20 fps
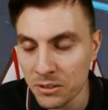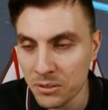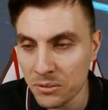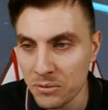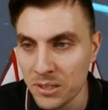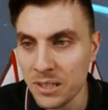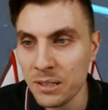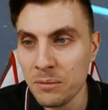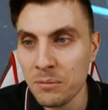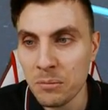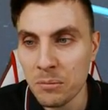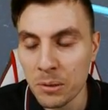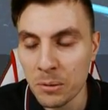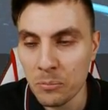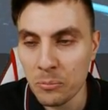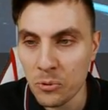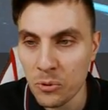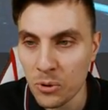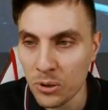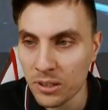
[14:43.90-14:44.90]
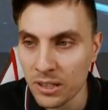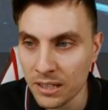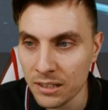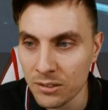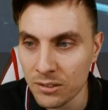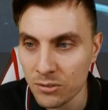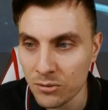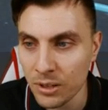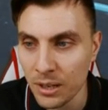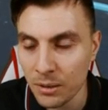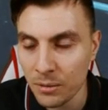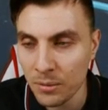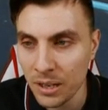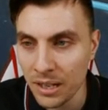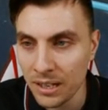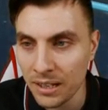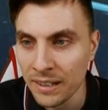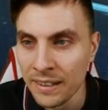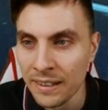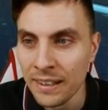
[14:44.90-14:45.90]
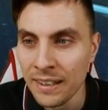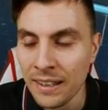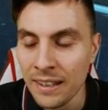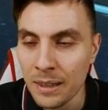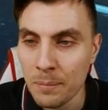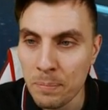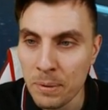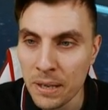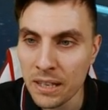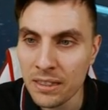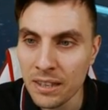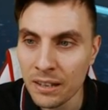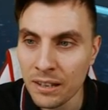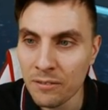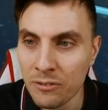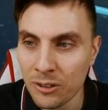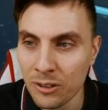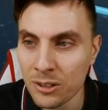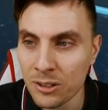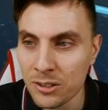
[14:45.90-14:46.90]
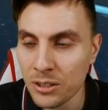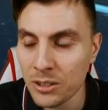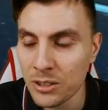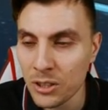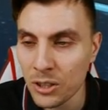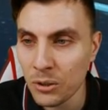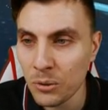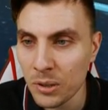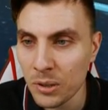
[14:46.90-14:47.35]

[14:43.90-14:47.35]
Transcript: obviously we will proc that straight away. The big thing for us to do